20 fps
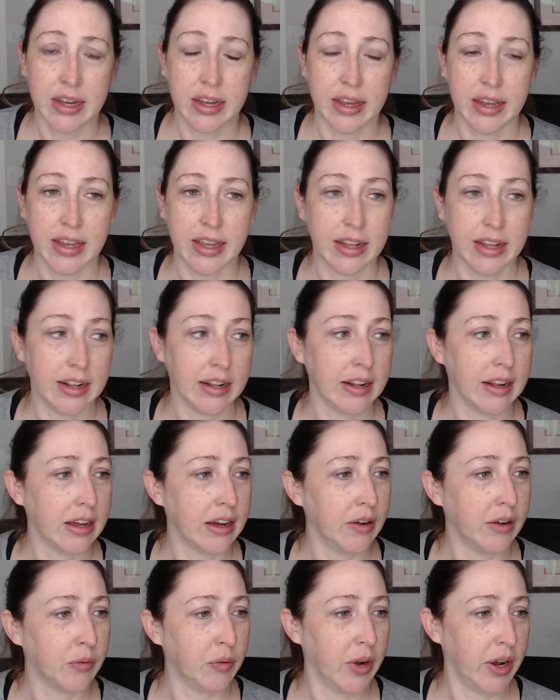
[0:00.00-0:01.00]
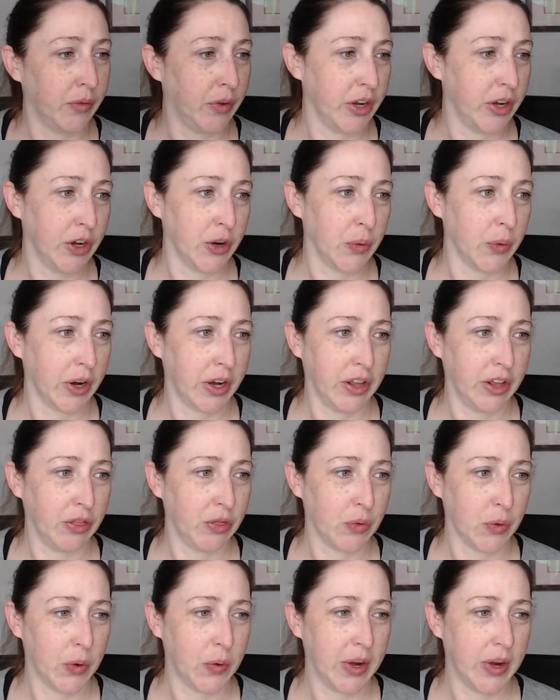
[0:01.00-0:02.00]
in when you're working
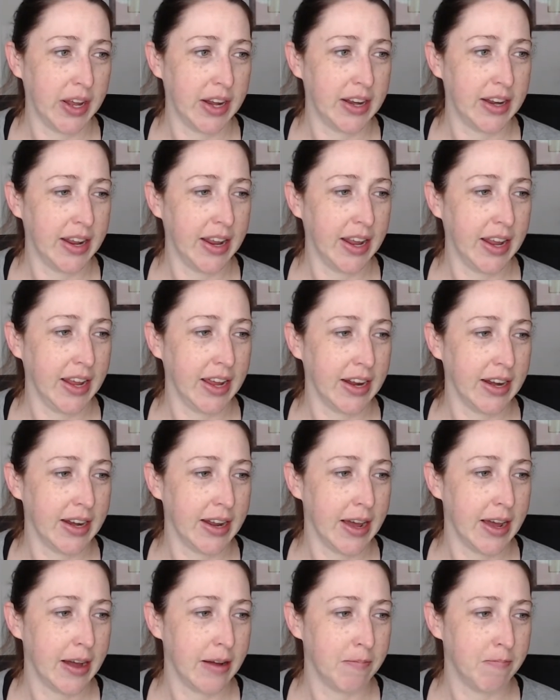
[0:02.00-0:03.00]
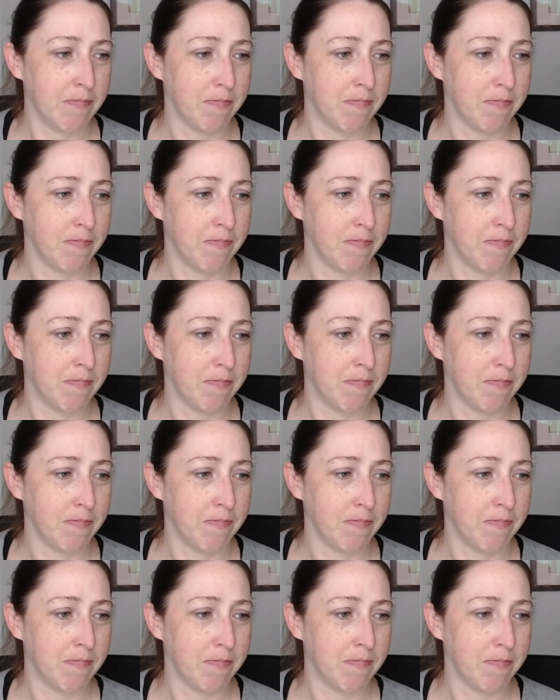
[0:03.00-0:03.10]
through it, and um,